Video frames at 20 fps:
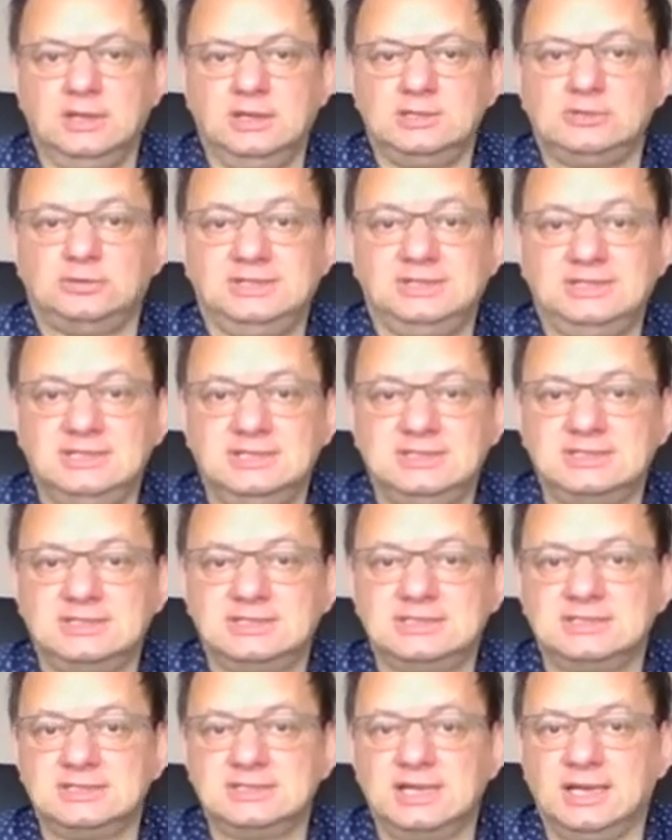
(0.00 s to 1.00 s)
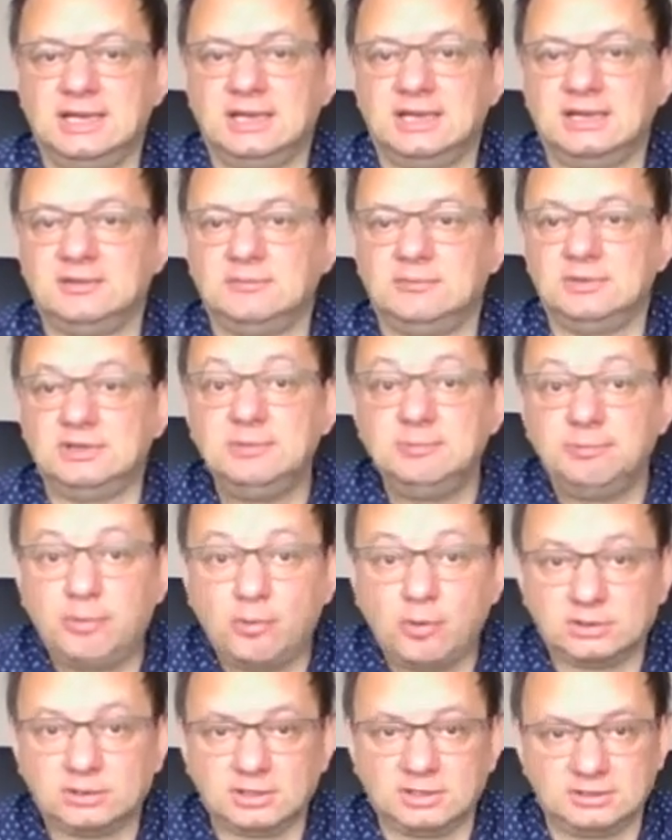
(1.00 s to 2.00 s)
So this is an
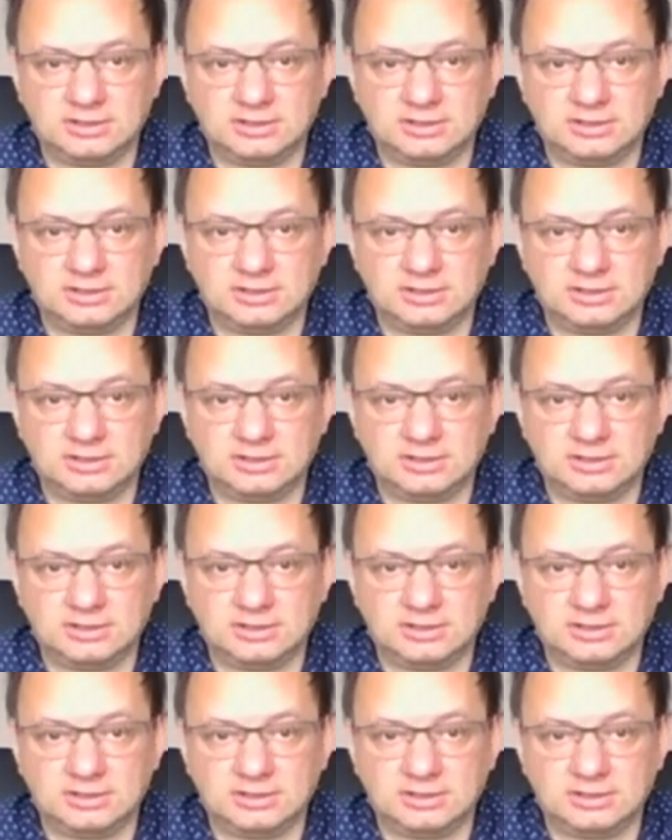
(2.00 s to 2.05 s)
important